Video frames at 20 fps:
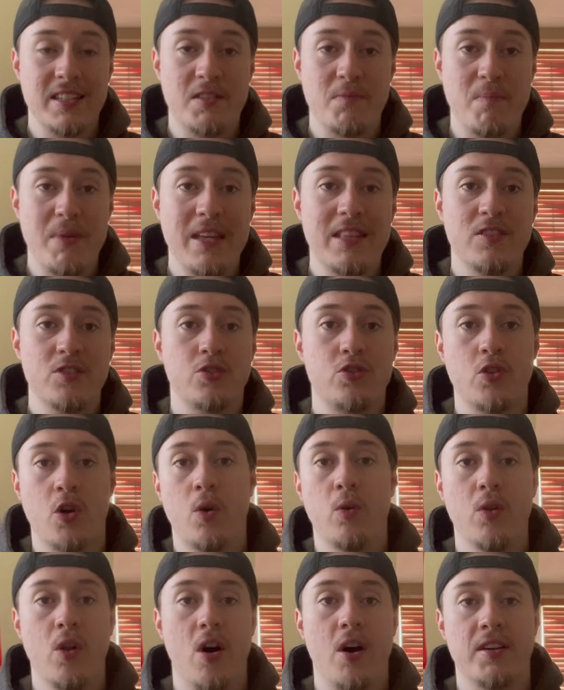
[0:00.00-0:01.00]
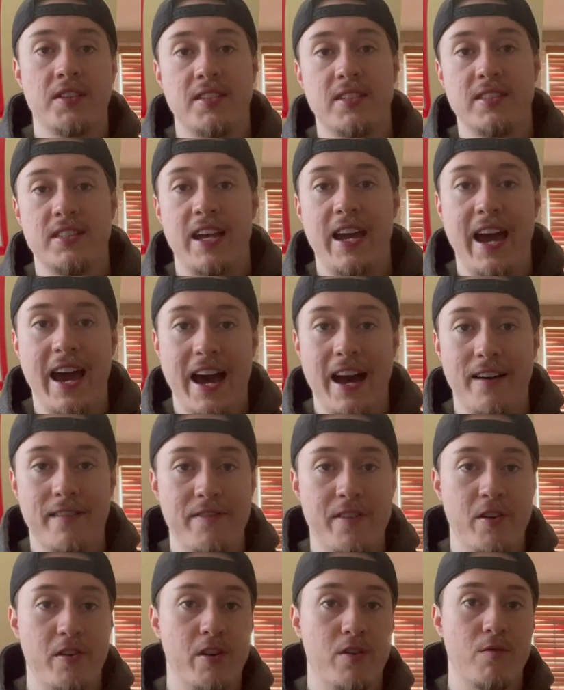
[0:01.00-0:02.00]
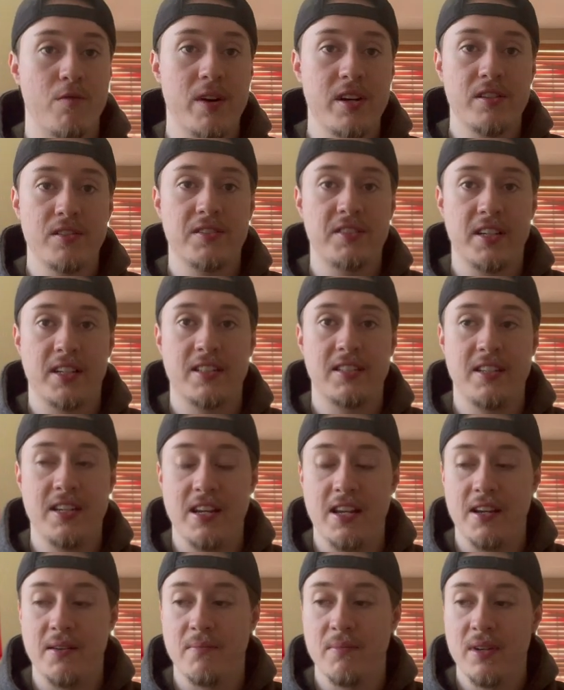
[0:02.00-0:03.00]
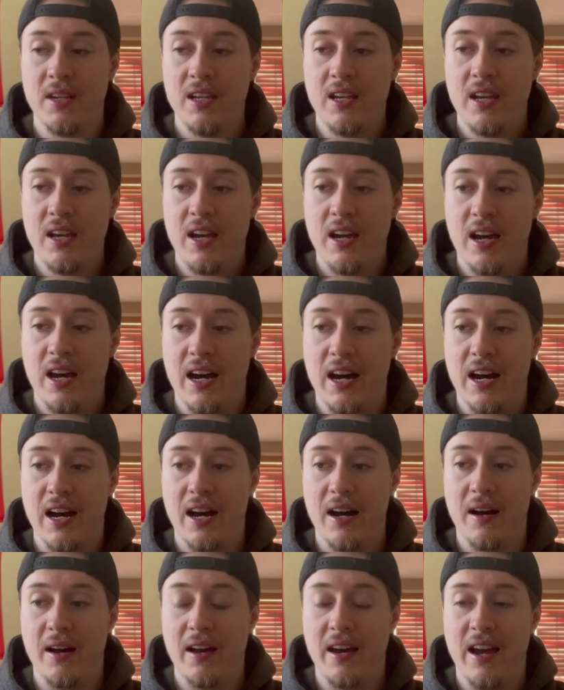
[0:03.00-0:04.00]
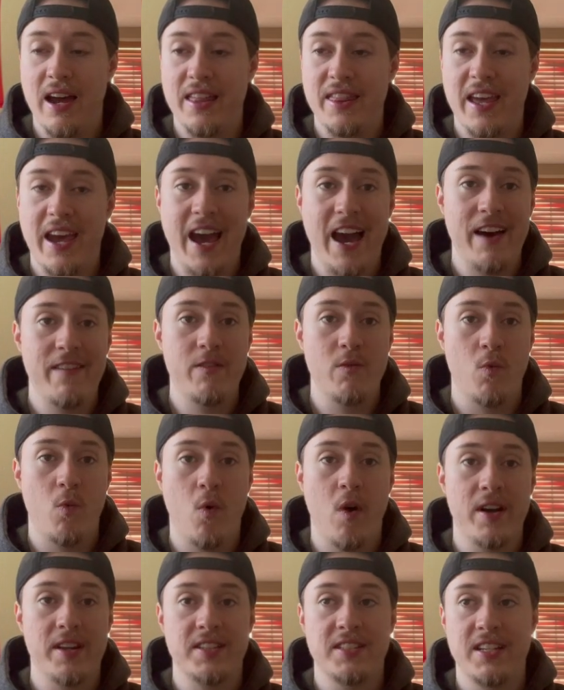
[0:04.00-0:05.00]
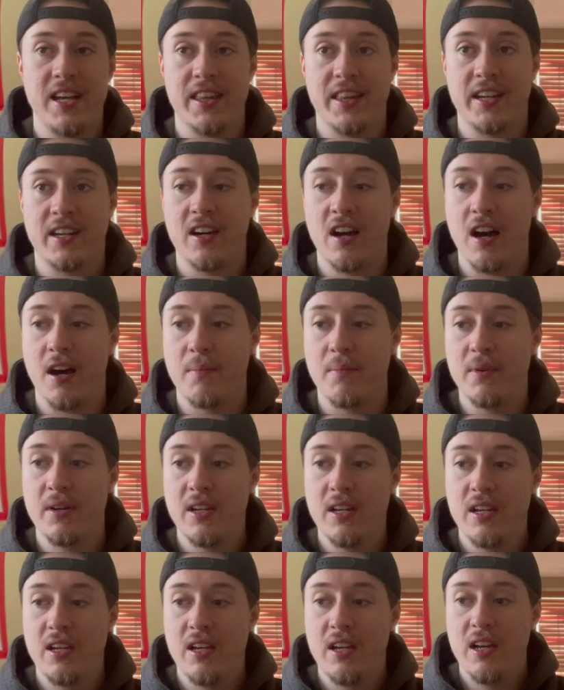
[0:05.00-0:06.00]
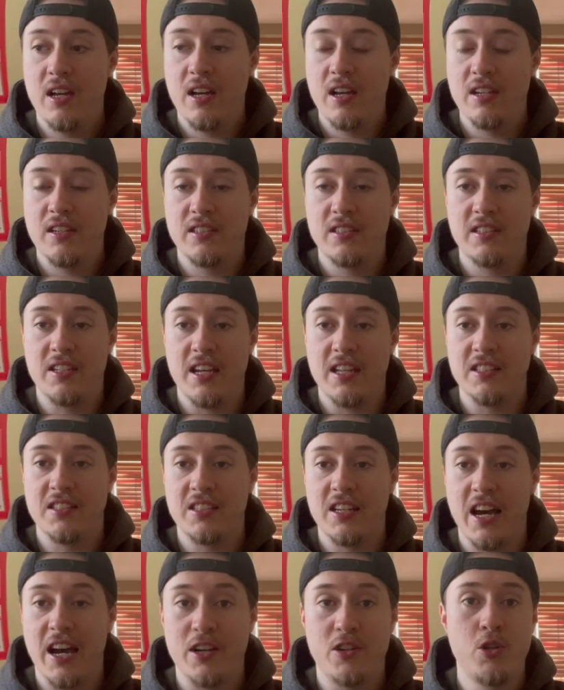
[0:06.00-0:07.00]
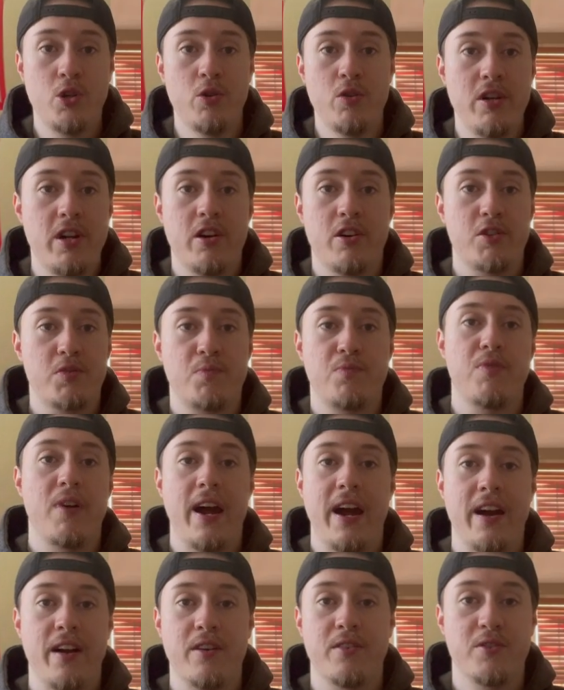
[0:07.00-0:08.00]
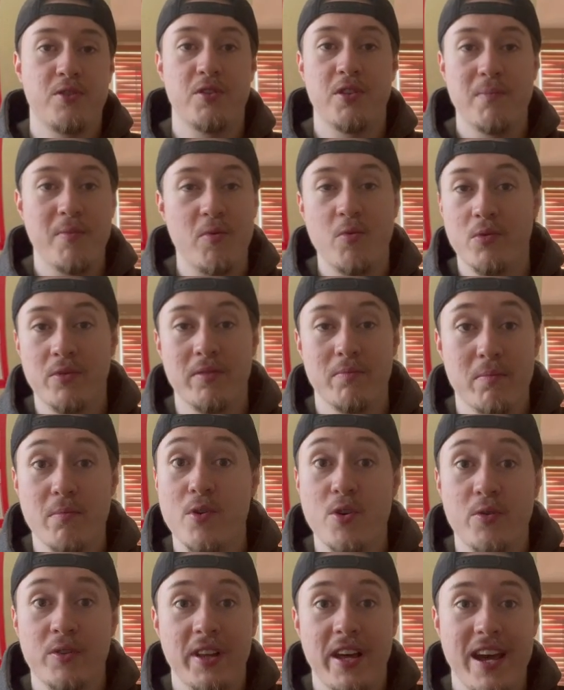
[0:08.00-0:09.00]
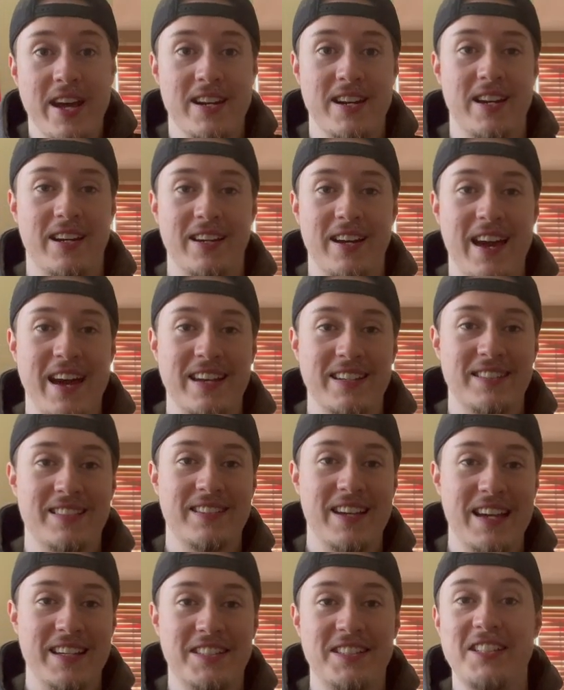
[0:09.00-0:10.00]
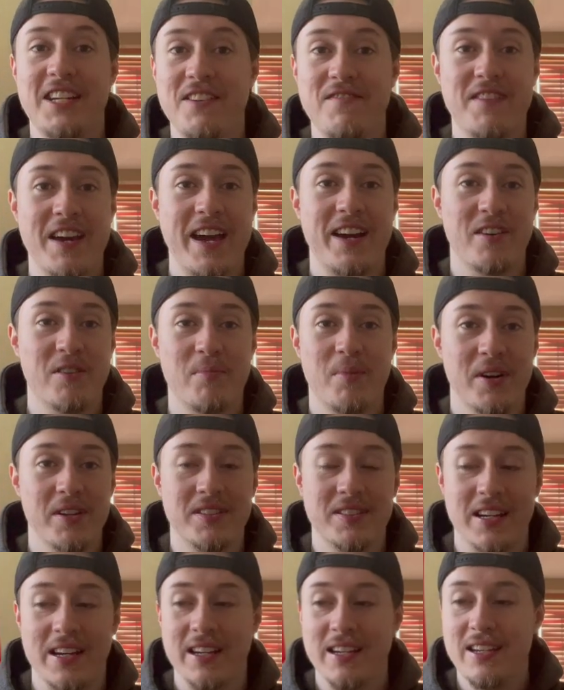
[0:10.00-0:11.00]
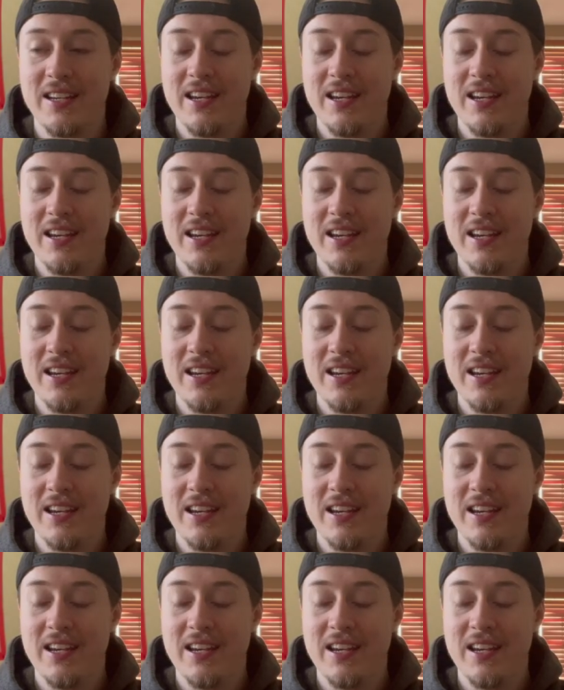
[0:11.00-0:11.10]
been so long since they have. They're an original six team, and they haven't won a Stanley Cup since 2 years prior to the moon landing, as Steve Dangle puts it.